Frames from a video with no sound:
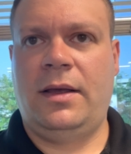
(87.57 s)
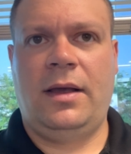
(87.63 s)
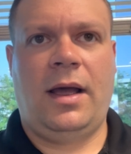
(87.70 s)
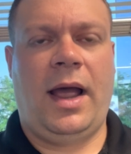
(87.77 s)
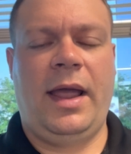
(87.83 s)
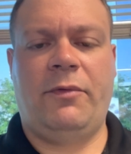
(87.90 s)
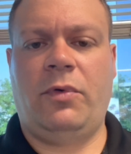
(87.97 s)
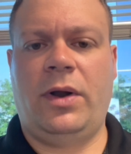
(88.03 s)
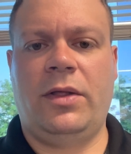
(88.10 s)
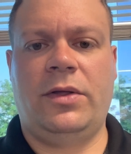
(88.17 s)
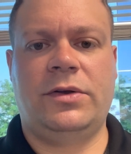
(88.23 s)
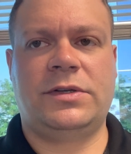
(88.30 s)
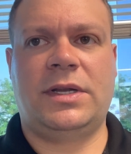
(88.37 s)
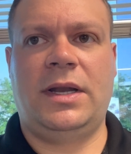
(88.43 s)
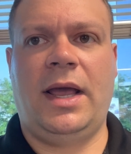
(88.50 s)
I have one of
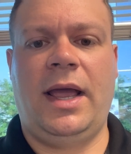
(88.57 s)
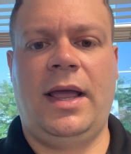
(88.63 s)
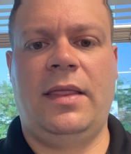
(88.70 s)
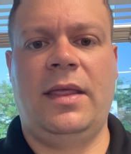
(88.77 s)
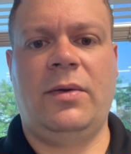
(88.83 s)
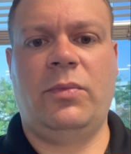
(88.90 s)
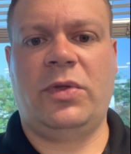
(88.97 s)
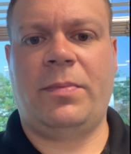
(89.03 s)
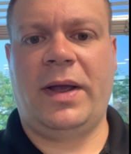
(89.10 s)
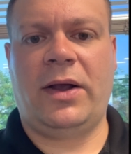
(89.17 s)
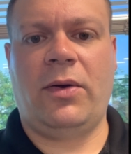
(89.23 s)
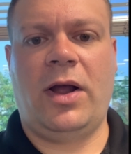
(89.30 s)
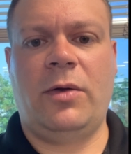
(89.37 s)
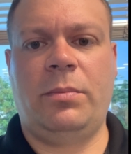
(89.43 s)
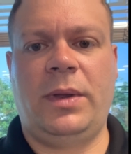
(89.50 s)
those a day. And then with my
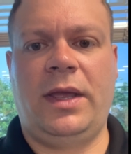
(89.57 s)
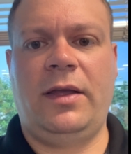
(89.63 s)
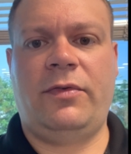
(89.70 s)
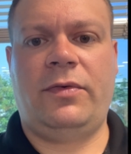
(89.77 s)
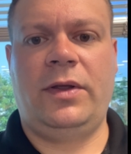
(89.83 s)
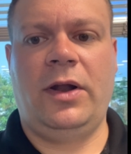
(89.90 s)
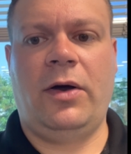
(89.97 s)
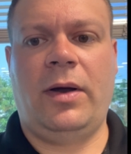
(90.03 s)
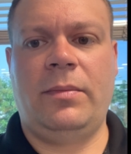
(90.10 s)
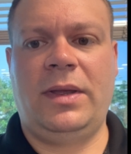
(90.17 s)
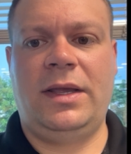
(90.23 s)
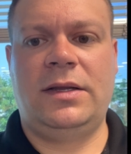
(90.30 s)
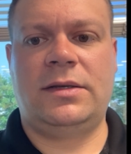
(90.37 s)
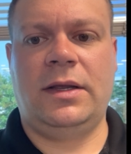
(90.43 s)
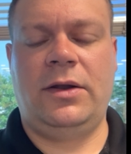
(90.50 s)
ground beef, I'm
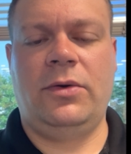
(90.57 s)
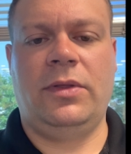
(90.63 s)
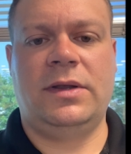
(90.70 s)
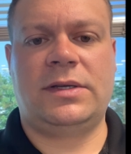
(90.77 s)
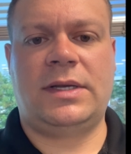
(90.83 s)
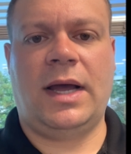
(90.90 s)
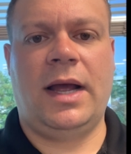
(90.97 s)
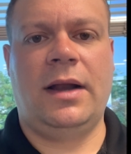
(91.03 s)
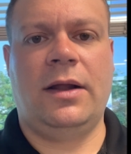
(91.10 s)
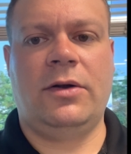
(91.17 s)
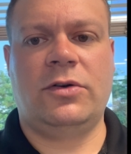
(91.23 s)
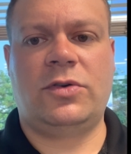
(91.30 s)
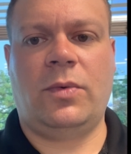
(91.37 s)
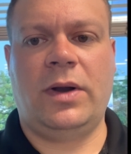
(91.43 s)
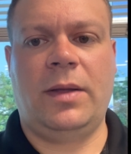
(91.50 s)
easily doing this diet
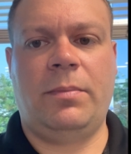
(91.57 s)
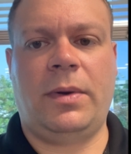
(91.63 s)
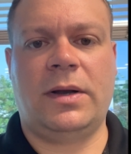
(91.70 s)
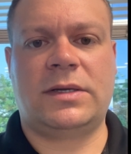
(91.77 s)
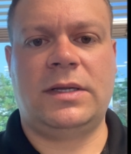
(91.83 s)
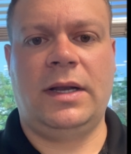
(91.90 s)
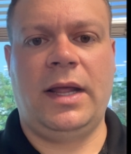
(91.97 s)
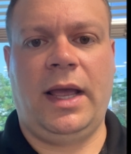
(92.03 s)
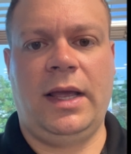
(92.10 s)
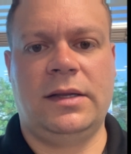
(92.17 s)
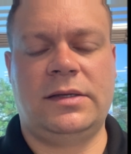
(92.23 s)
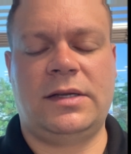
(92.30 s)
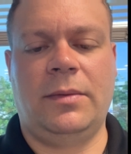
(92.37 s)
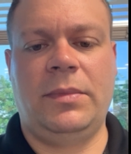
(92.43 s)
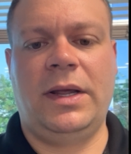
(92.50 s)
under 20 bucks a day,
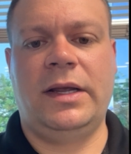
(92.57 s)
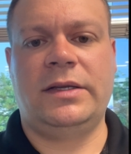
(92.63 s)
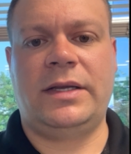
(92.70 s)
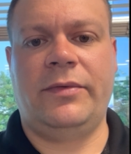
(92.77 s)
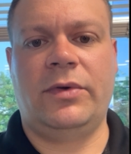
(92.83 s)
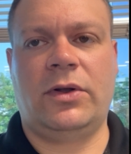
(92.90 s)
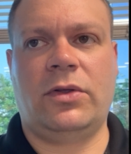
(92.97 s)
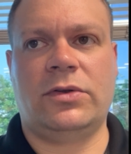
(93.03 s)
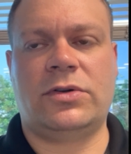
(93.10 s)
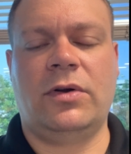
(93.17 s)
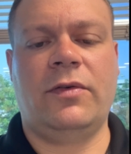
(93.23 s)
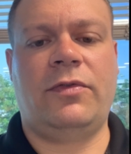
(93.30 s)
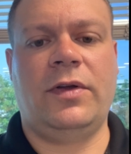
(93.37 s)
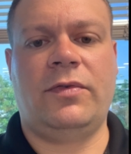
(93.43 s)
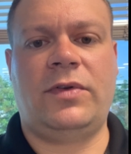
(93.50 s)
and some days even closer
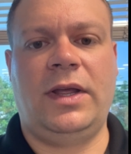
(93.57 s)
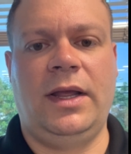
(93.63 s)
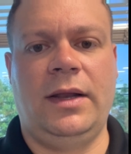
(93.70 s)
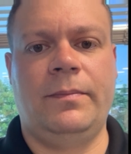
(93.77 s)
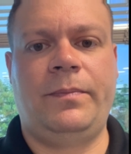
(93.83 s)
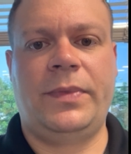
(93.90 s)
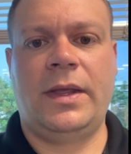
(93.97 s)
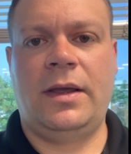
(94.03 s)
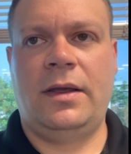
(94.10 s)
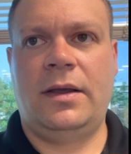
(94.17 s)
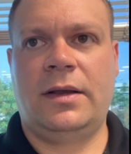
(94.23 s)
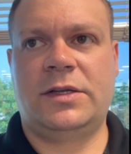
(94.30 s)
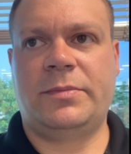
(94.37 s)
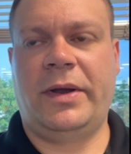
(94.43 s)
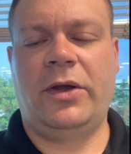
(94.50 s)
to 15,
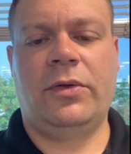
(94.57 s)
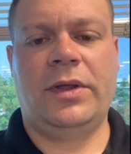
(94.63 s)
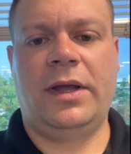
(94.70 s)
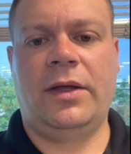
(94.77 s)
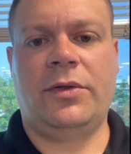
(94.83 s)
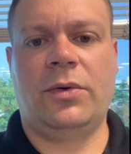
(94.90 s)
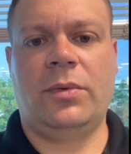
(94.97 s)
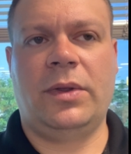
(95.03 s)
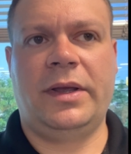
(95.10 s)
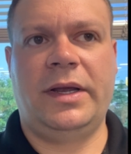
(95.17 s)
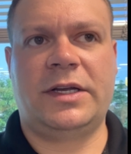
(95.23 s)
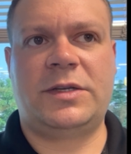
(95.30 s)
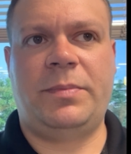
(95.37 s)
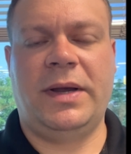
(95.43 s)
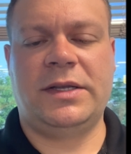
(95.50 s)
because my only other really
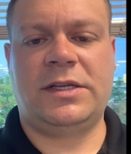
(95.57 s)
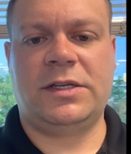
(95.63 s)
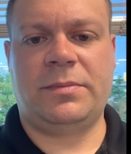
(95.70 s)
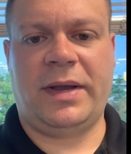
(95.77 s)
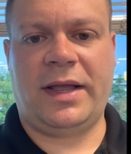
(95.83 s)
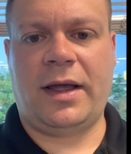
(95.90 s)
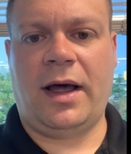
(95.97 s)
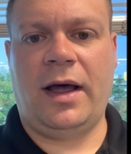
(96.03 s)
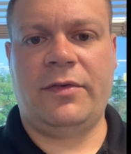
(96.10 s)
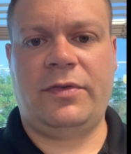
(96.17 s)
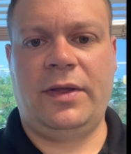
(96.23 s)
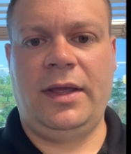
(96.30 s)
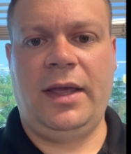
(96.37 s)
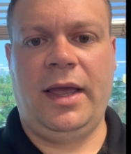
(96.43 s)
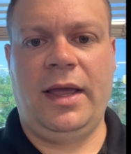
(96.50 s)
expense is my
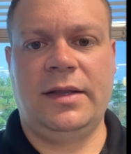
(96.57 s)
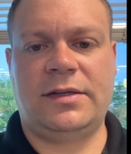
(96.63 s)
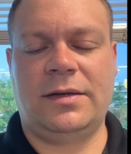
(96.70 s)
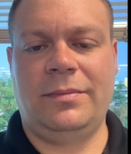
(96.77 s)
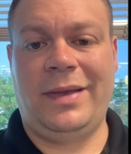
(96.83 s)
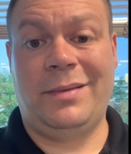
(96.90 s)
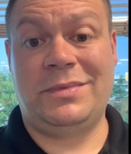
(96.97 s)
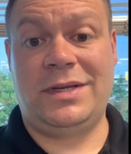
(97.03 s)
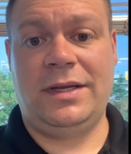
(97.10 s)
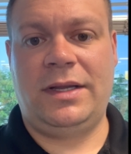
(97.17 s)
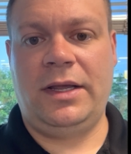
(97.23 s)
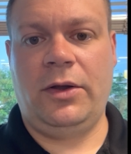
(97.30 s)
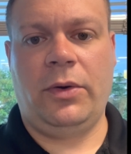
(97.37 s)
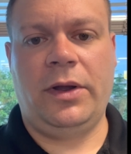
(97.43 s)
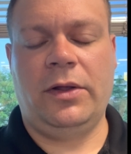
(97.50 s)
coffee and some
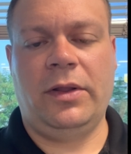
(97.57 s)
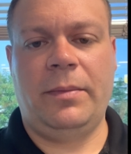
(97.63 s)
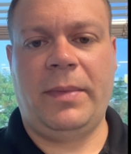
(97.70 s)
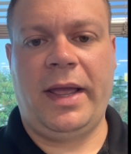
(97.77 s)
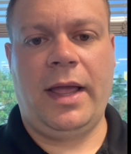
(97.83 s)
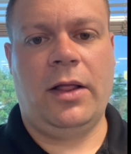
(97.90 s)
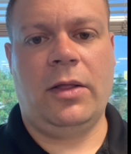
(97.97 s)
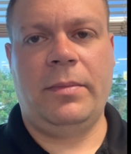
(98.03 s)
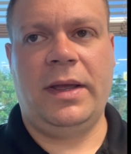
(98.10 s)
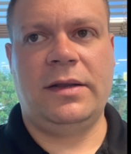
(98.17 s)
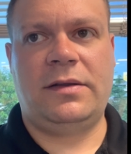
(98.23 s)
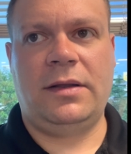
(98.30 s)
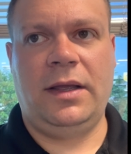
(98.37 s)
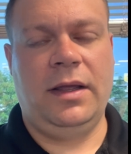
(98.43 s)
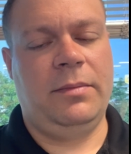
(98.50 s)
MCT oil and my
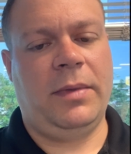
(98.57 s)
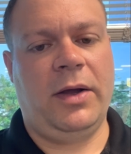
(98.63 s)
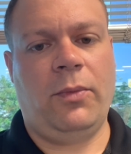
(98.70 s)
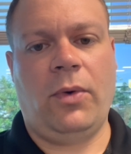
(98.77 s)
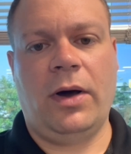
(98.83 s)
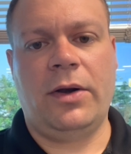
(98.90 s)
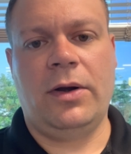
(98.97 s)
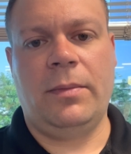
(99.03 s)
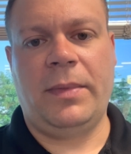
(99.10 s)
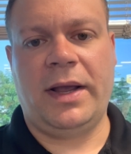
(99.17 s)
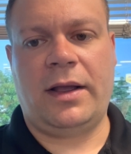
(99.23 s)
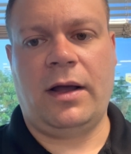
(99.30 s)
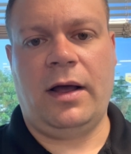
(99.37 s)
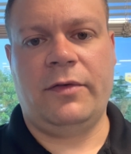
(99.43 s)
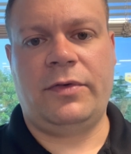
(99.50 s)
element in my water and my
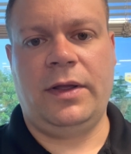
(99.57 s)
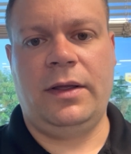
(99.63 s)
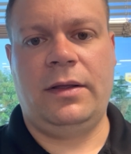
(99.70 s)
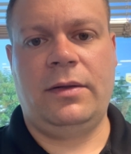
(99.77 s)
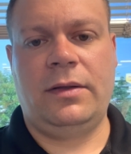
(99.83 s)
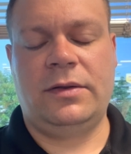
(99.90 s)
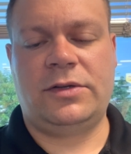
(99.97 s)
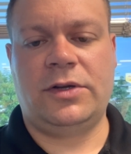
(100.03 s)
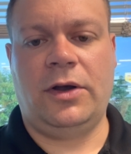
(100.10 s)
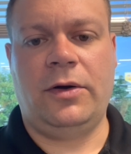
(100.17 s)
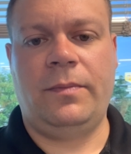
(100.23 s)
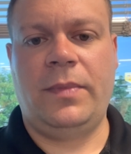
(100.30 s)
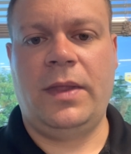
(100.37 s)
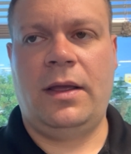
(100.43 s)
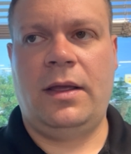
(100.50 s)
coffee.
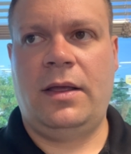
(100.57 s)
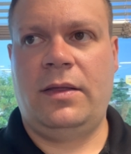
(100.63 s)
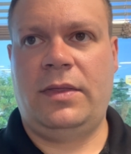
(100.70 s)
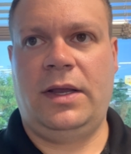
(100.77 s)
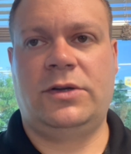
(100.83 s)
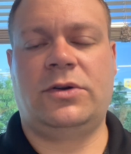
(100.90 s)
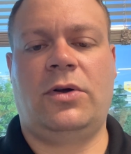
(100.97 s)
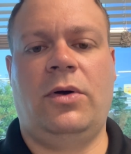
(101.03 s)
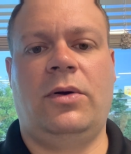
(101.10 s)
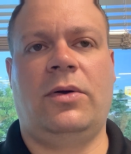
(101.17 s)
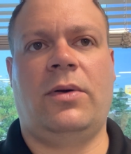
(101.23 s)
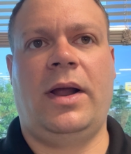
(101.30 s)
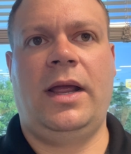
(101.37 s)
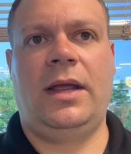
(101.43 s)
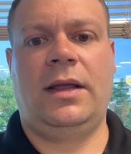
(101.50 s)
So things are going
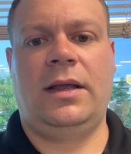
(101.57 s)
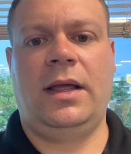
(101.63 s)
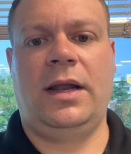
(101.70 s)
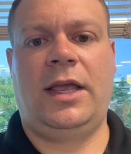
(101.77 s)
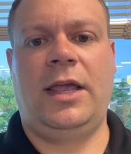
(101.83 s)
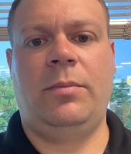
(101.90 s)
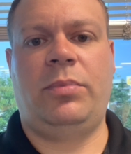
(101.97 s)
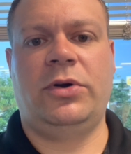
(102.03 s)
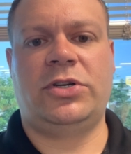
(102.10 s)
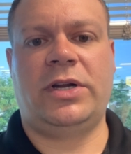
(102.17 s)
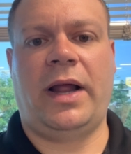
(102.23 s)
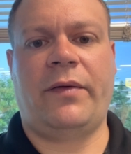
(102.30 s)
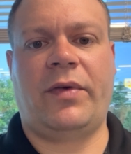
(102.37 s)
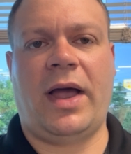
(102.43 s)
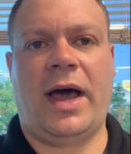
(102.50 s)
great. Going to keep
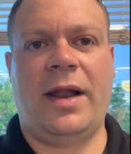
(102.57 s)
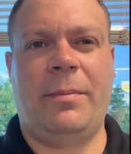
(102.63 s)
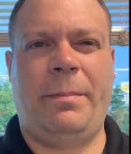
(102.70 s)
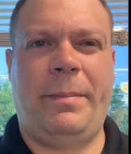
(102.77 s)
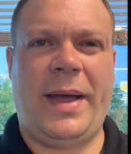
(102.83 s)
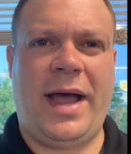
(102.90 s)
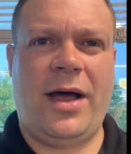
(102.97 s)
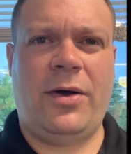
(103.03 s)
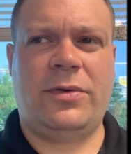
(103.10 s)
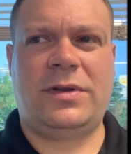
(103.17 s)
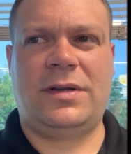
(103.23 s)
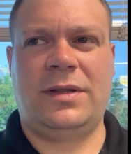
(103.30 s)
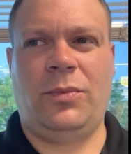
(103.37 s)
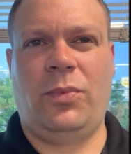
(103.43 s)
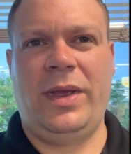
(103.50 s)
pushing. I've got
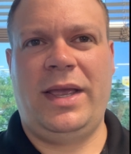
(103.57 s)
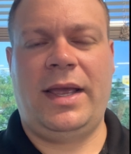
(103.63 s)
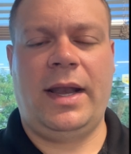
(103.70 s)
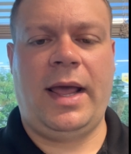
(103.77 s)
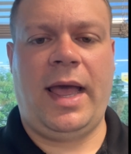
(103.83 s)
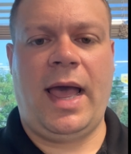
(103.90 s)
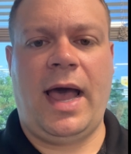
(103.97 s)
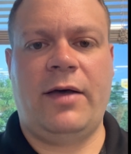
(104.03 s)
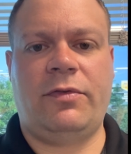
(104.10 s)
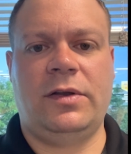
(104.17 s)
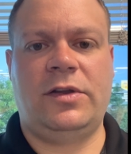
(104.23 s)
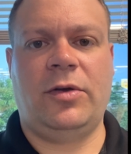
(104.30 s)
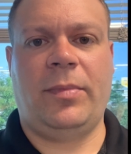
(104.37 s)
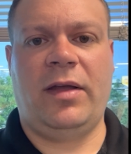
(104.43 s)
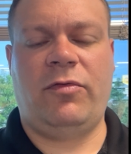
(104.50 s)
about a week and a half
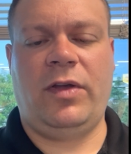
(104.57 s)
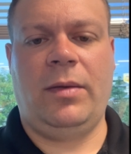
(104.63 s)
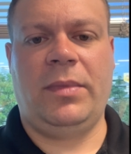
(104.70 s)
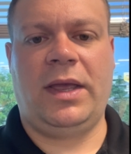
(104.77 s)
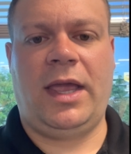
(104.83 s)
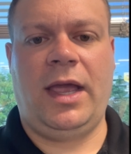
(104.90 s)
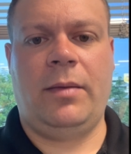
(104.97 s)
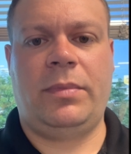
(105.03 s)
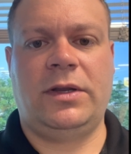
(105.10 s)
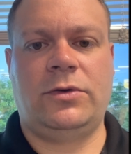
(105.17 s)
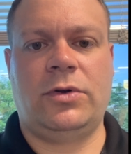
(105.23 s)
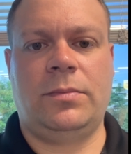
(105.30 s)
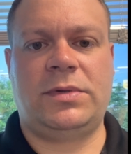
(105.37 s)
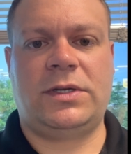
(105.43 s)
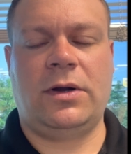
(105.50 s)
until my family camping
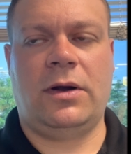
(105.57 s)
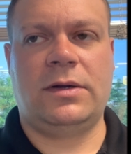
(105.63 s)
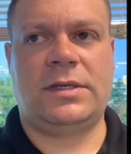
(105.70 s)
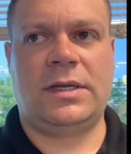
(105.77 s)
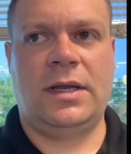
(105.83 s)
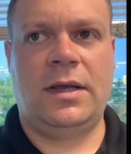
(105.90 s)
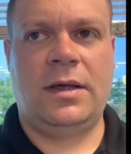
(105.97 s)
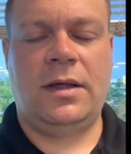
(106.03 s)
trip starts.